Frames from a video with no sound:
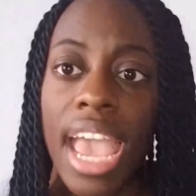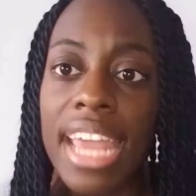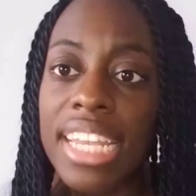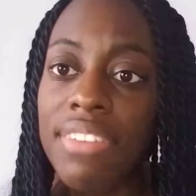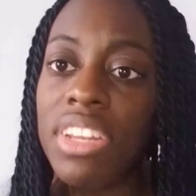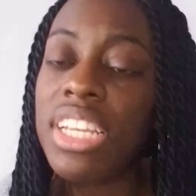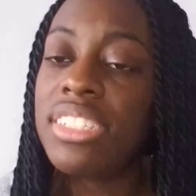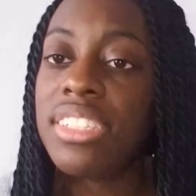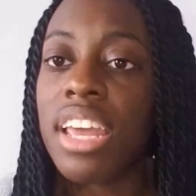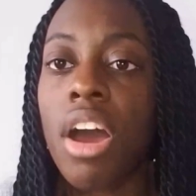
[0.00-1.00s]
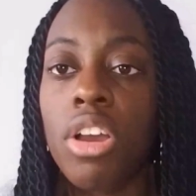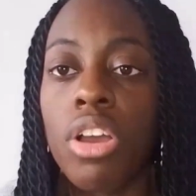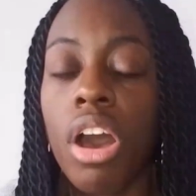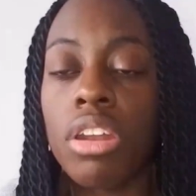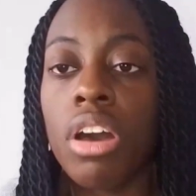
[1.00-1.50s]
And even he said
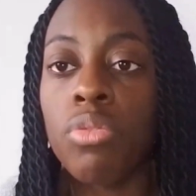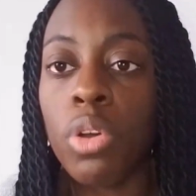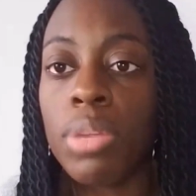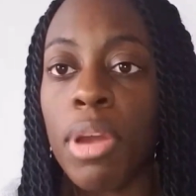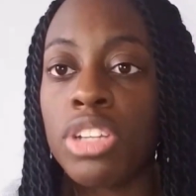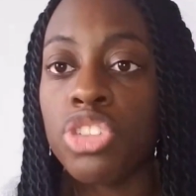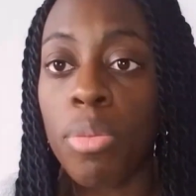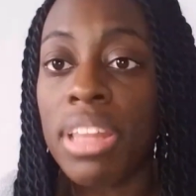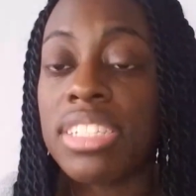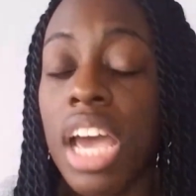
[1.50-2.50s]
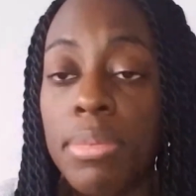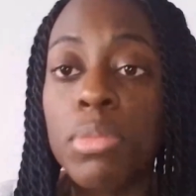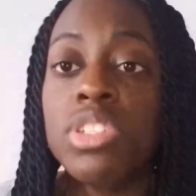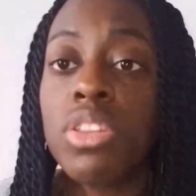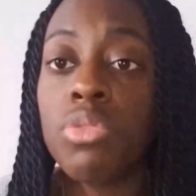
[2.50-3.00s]
on a Roland Martin show, by the time he
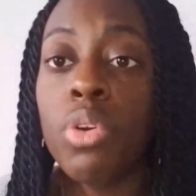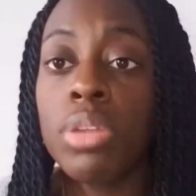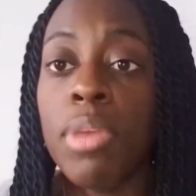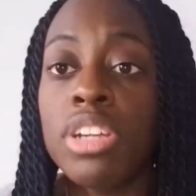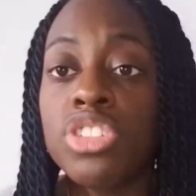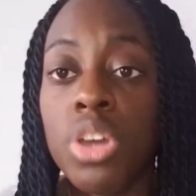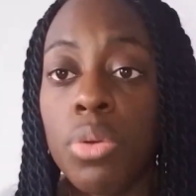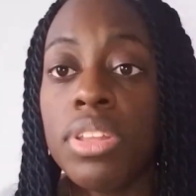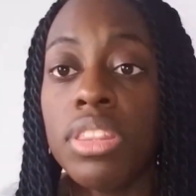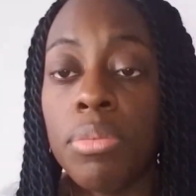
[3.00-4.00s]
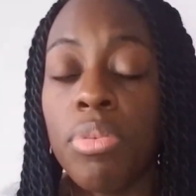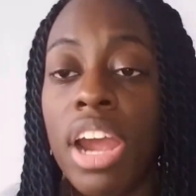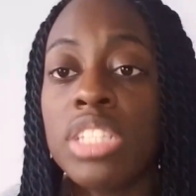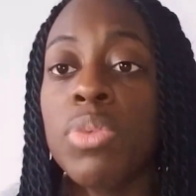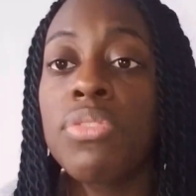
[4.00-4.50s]
was on the Roland Martin show,
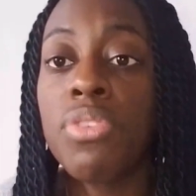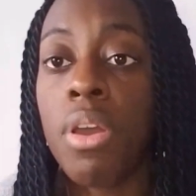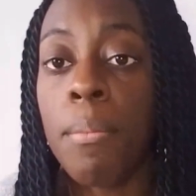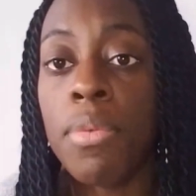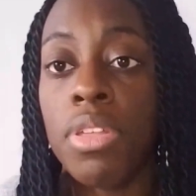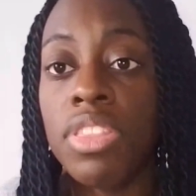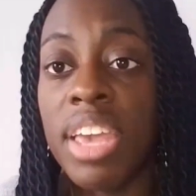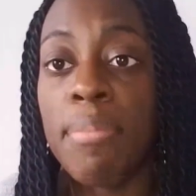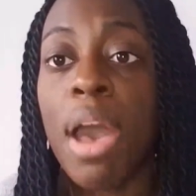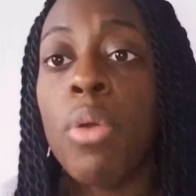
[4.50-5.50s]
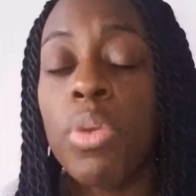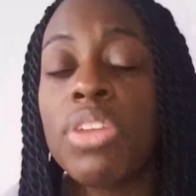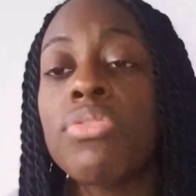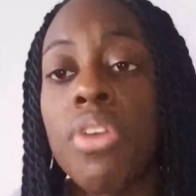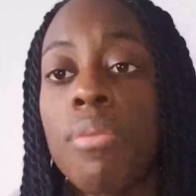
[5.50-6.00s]
the amount
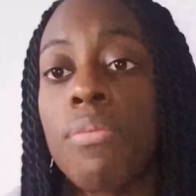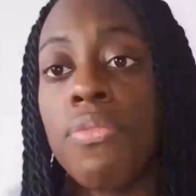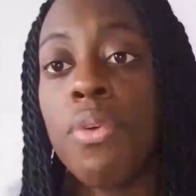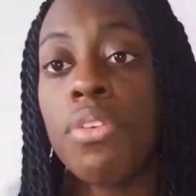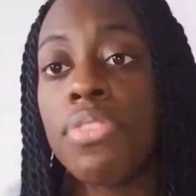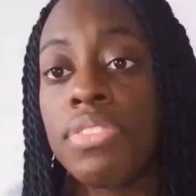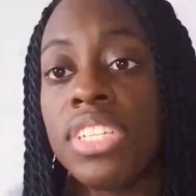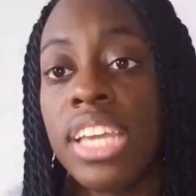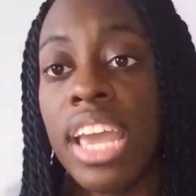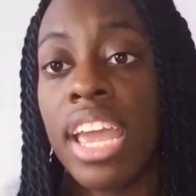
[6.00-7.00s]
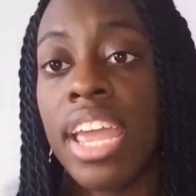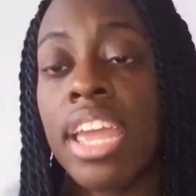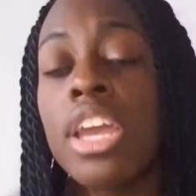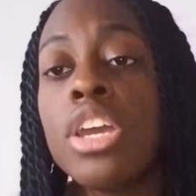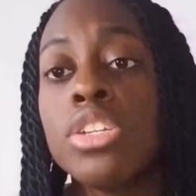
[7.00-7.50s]
went from
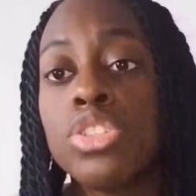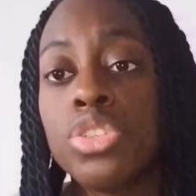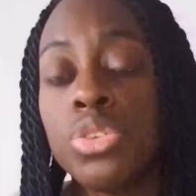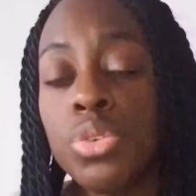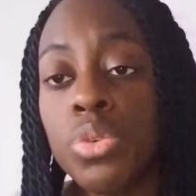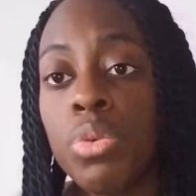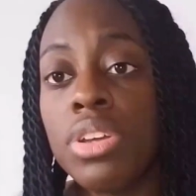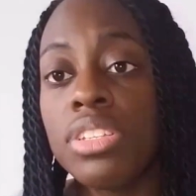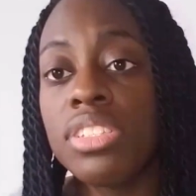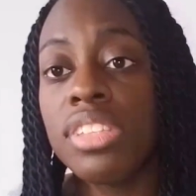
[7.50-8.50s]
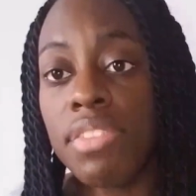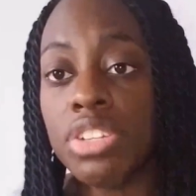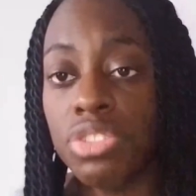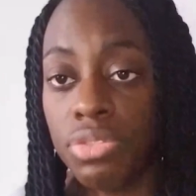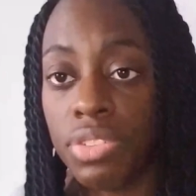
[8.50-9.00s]
$450K to
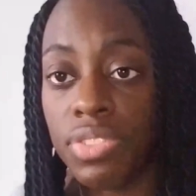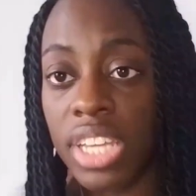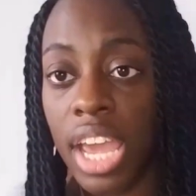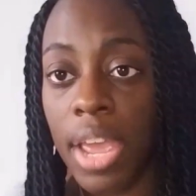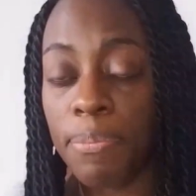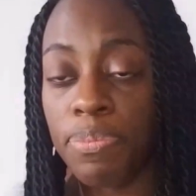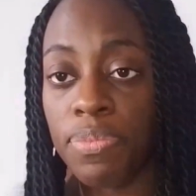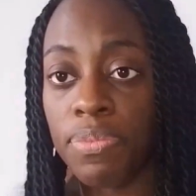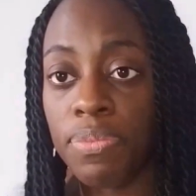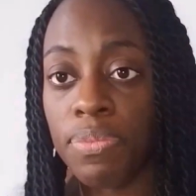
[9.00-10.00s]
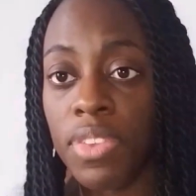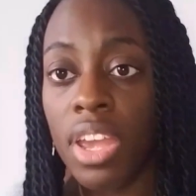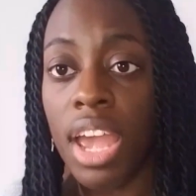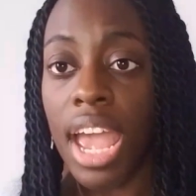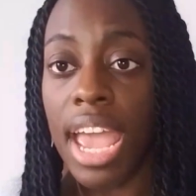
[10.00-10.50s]
$750K.
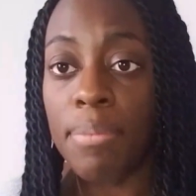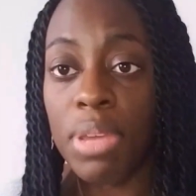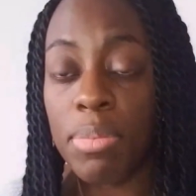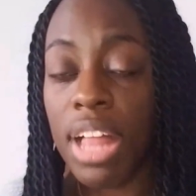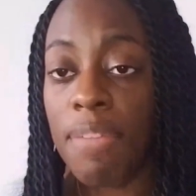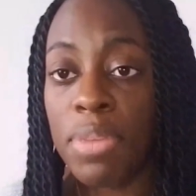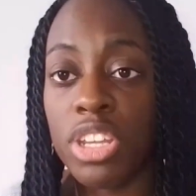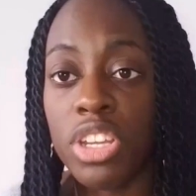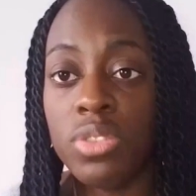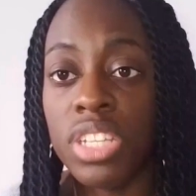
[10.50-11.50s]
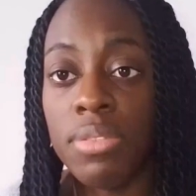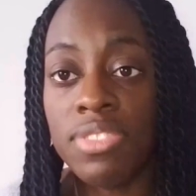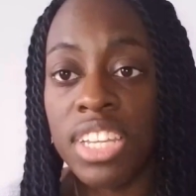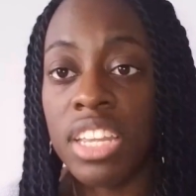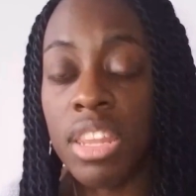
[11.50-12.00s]
And people have been accusing him
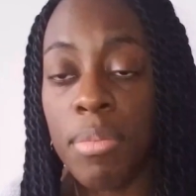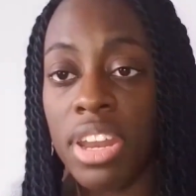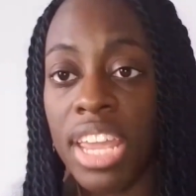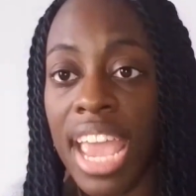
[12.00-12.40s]
of digging the money.